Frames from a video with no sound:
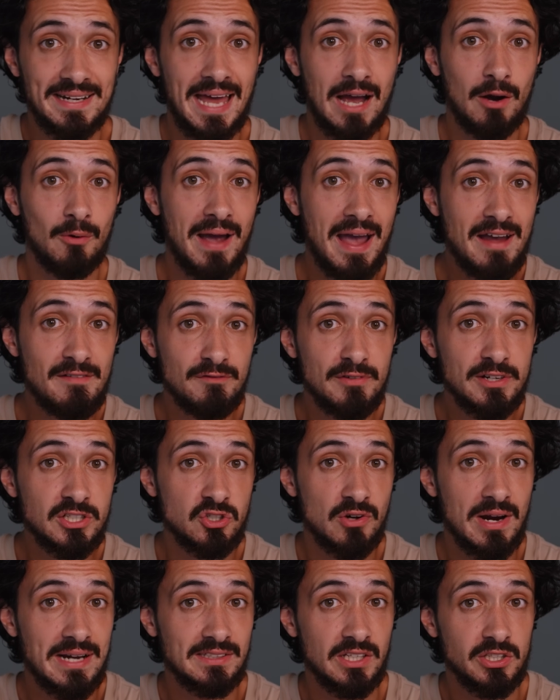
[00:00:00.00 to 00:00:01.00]
now, every
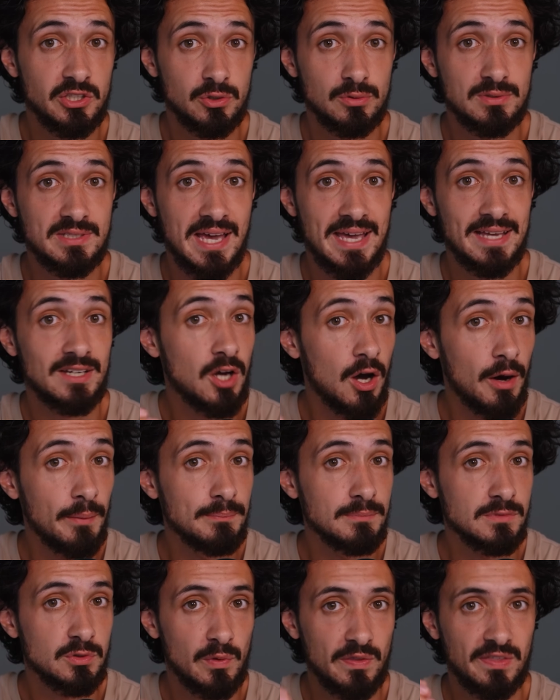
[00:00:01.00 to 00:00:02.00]
trade that you take
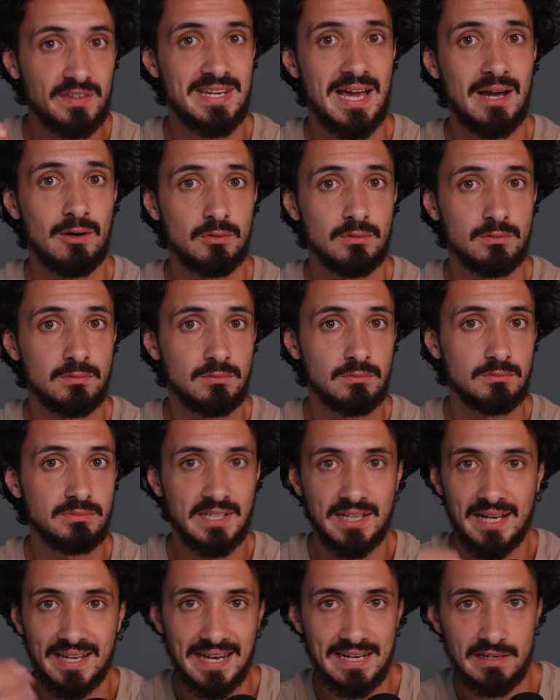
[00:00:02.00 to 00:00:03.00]
comes with doubt.
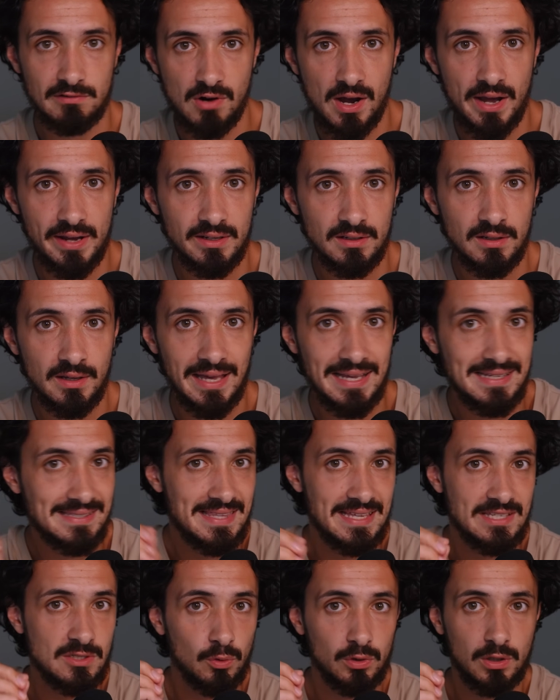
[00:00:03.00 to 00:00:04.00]
Did I get it right? Is
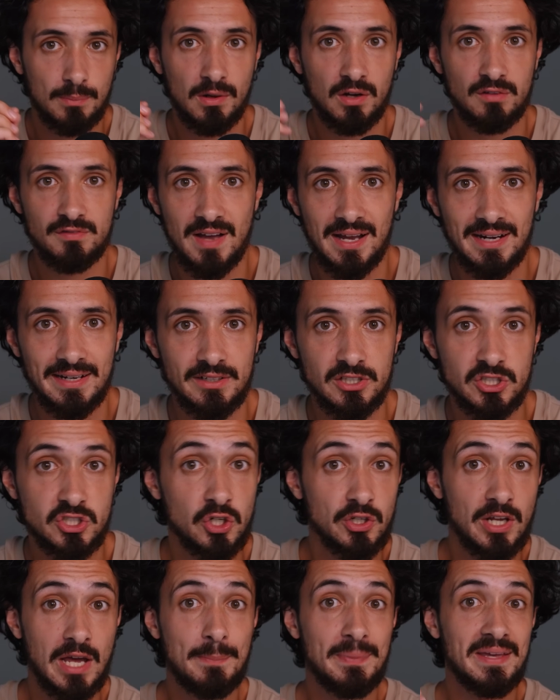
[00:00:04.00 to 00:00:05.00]
this order block valid?
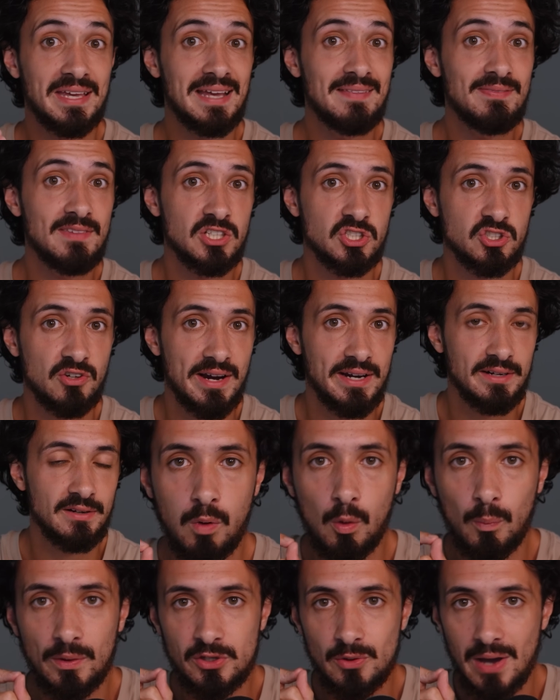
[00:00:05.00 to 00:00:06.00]
Should I be in this trade?
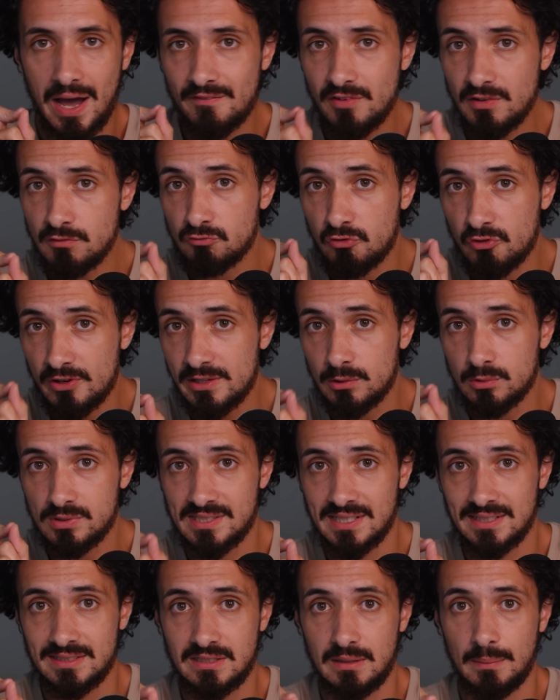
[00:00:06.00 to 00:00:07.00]
Well, when you have a real
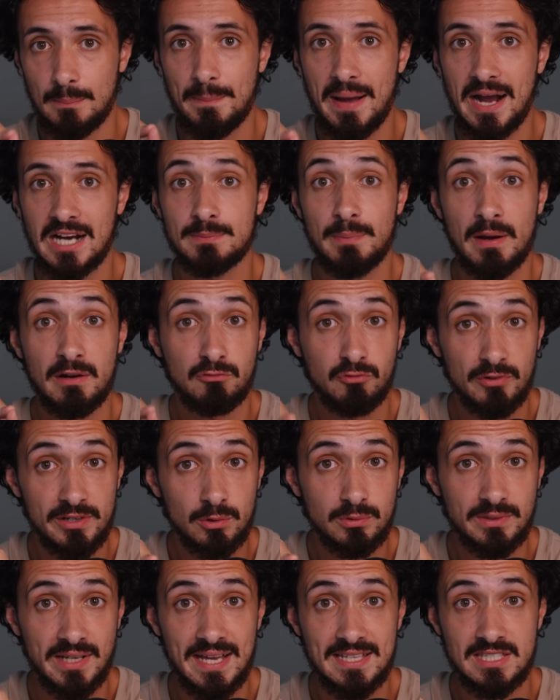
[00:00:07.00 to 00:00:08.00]
system backed by
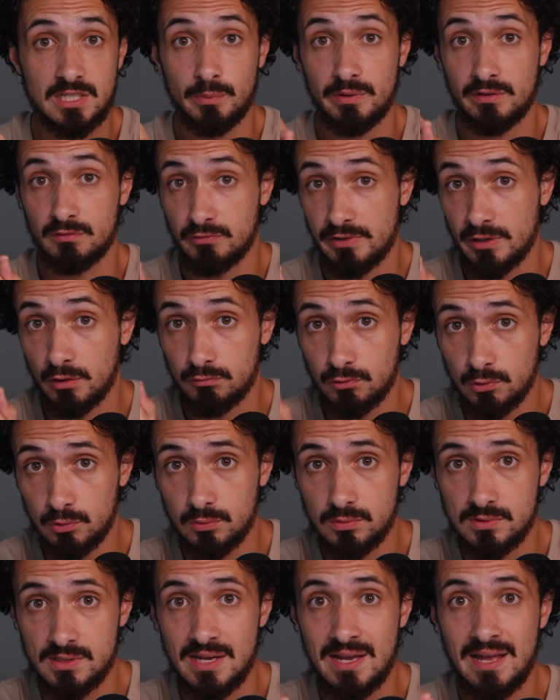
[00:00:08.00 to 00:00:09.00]
real data with real
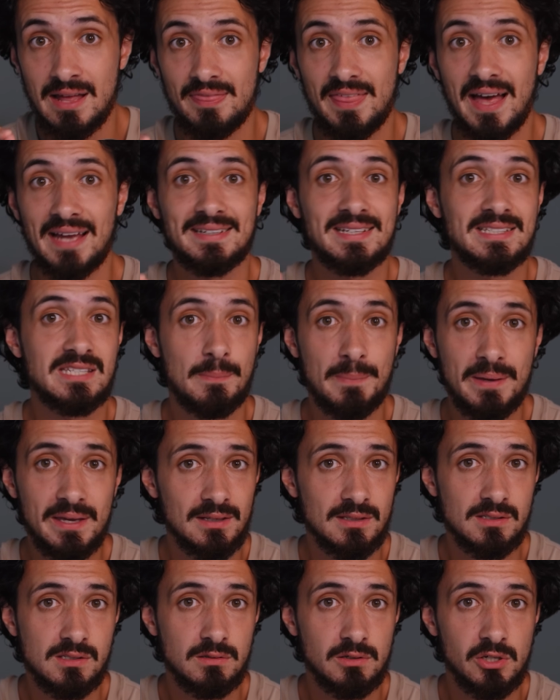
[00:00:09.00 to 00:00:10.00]
rules, that
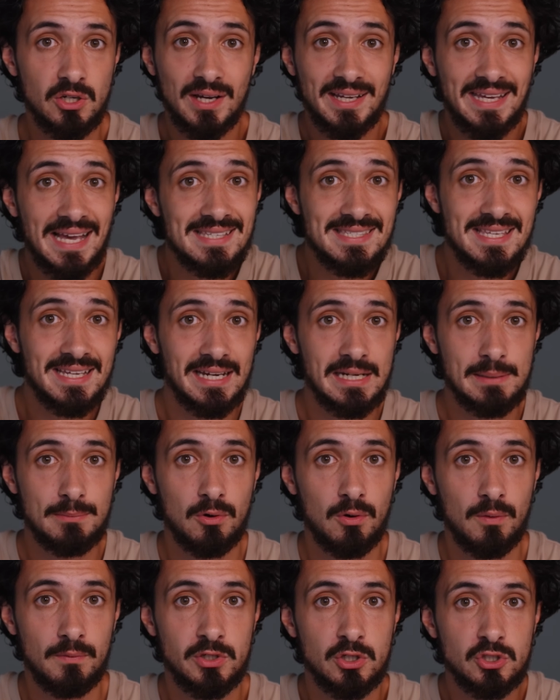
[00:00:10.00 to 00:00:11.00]
disappears. You're not guessing
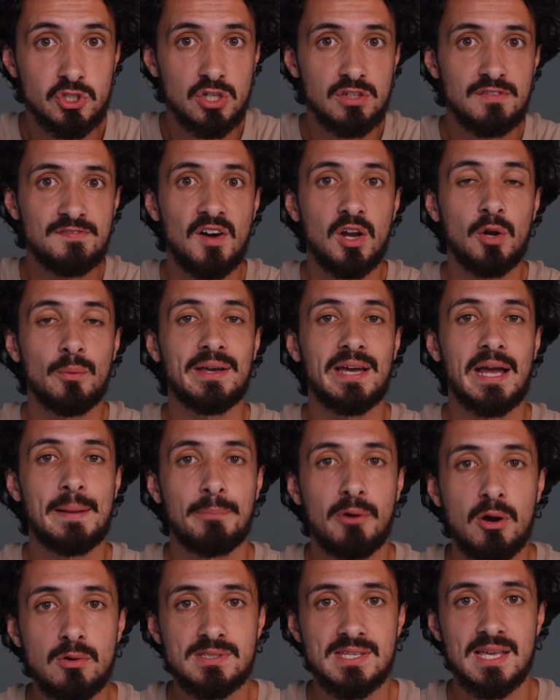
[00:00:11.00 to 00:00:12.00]
anymore. You're just following a
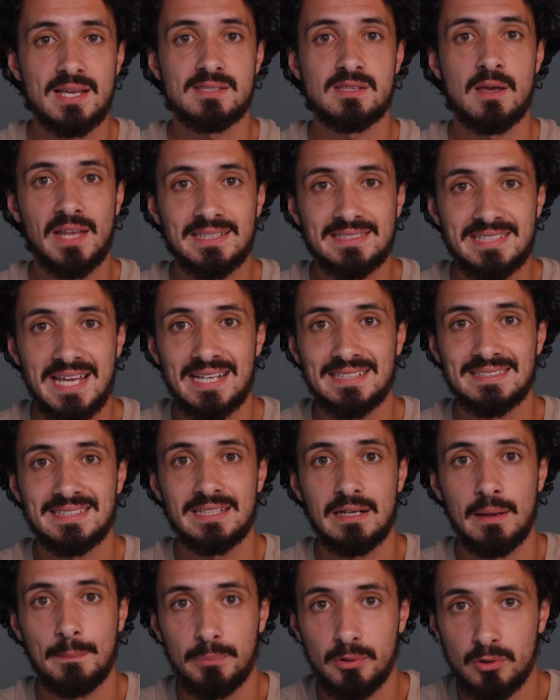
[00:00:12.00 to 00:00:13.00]
process that is
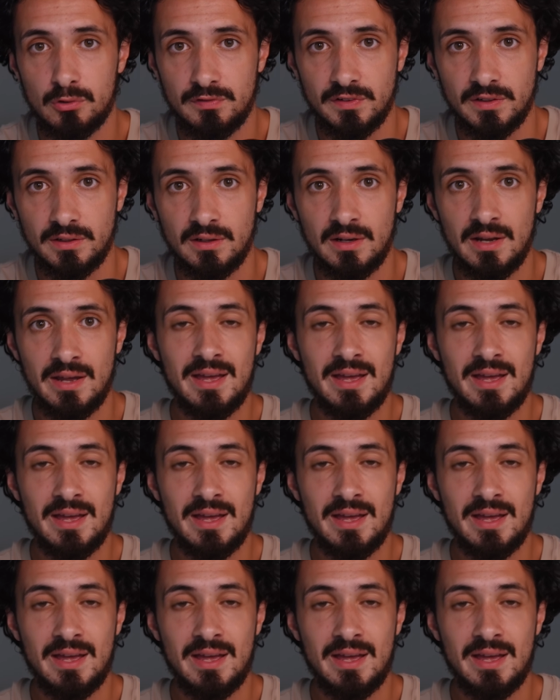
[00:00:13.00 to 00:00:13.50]
tested and proven.